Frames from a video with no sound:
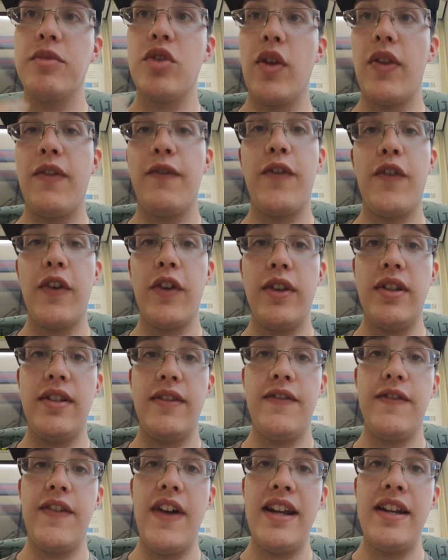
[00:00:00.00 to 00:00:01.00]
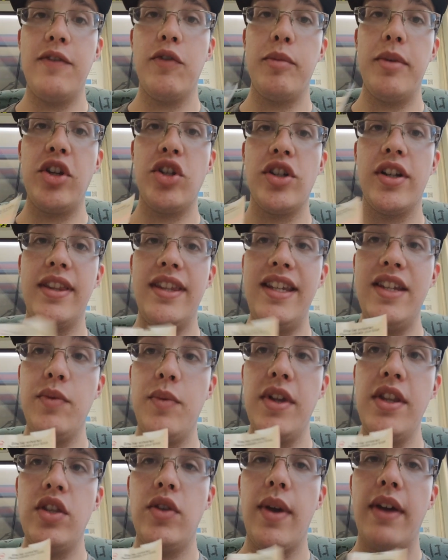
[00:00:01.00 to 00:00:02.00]
So for find information on these
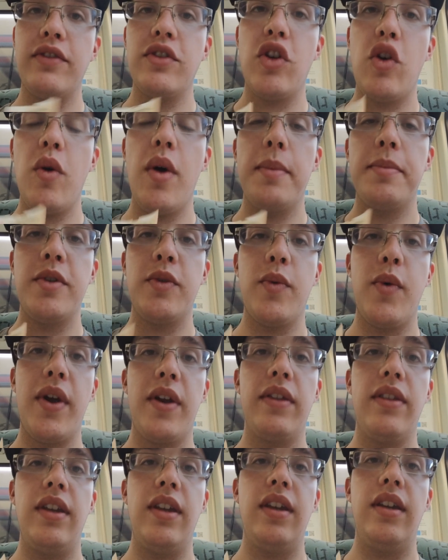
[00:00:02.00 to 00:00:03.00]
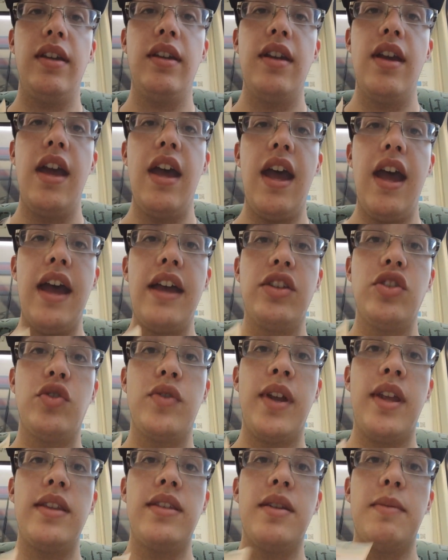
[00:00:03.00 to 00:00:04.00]
ones, you have to go up to where the S
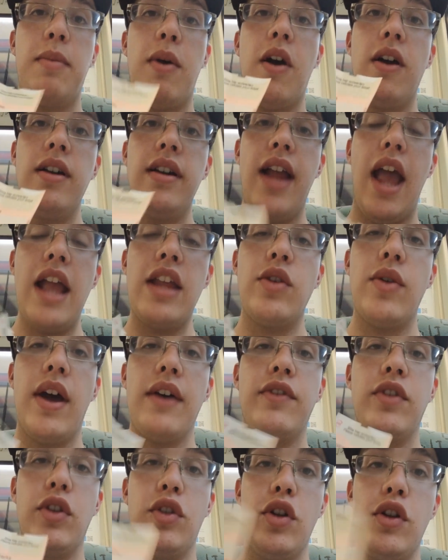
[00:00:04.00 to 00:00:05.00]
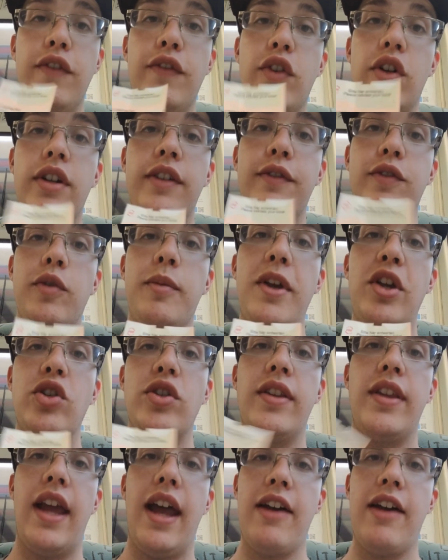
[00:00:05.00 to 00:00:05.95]
trains park and you have to look for your information.